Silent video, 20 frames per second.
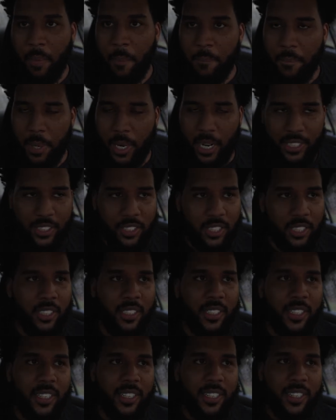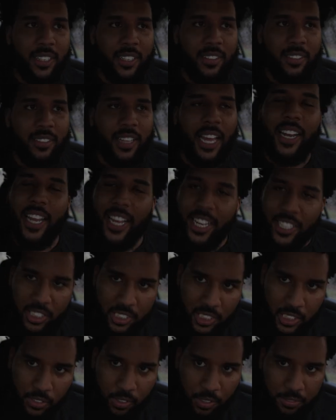but that
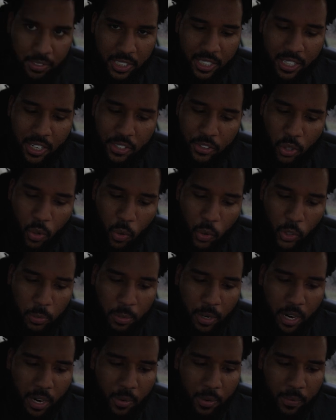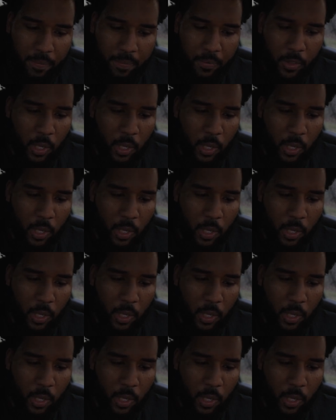engine is 1,500 horsepower,